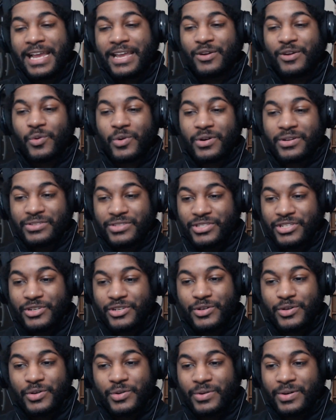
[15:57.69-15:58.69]
in order
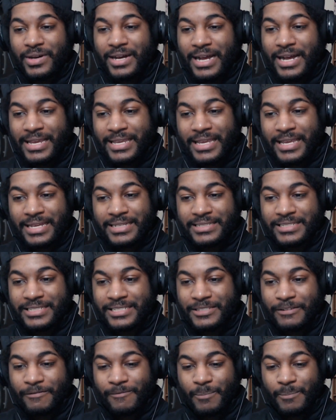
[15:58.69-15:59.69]
to, I
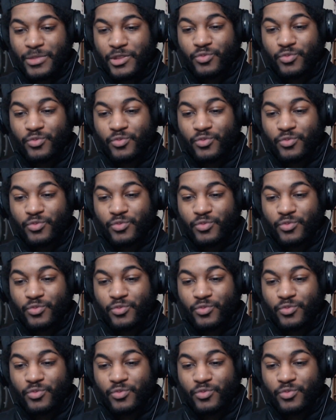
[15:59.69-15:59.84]
guess,